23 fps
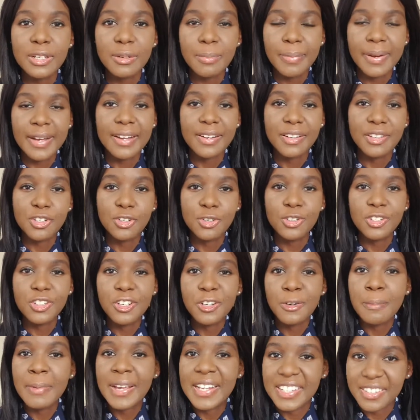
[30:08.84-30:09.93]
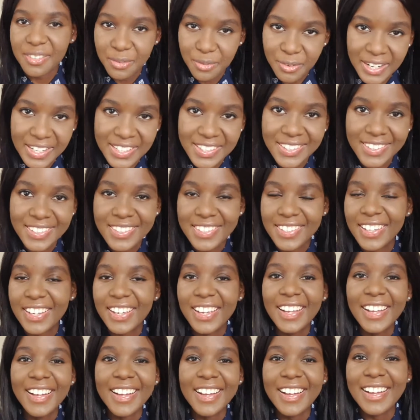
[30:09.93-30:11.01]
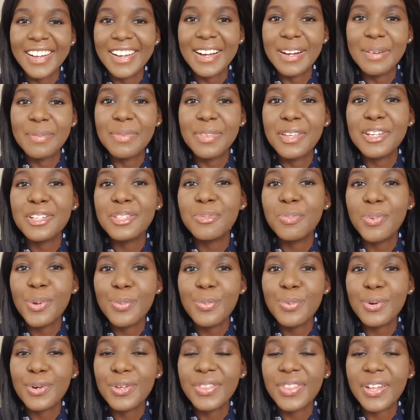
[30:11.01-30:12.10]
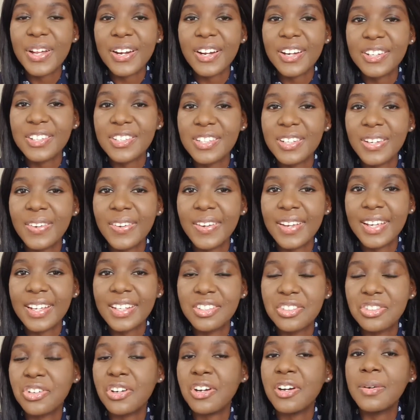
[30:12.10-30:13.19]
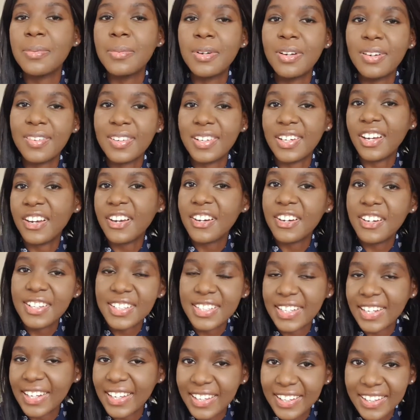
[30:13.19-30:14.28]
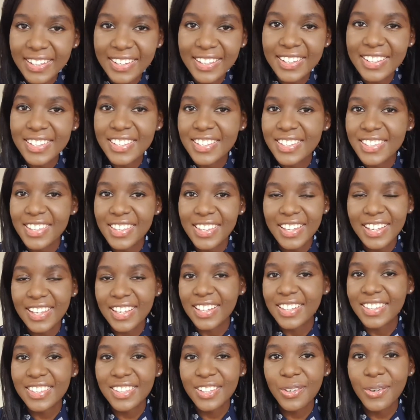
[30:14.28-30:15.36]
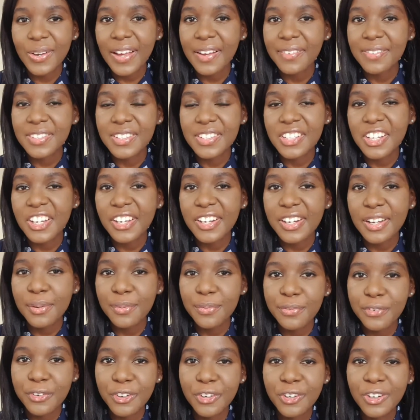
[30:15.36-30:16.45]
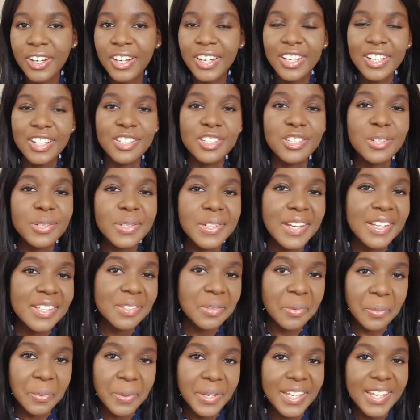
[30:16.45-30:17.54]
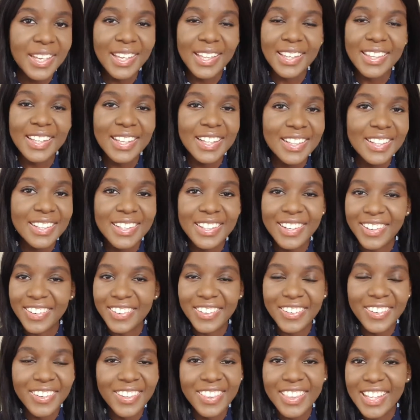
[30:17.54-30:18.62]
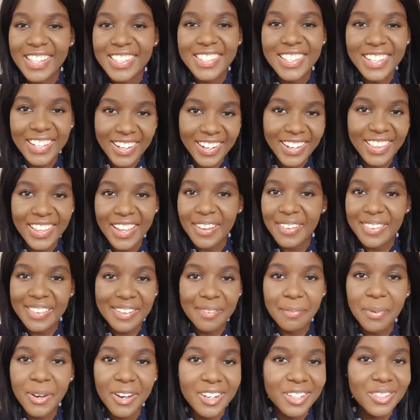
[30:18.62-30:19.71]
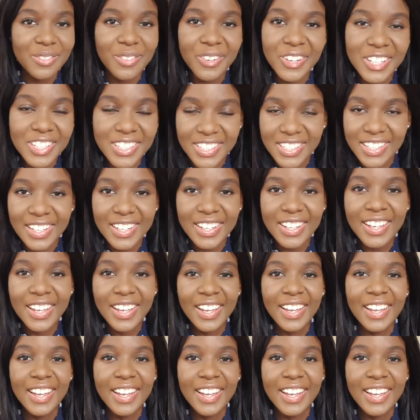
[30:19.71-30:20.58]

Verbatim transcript: about your non-medic friends um, those people that are doing drama and art and English and things, you have to turn up for two days a week and then, you know, that's it, they, they pass first year.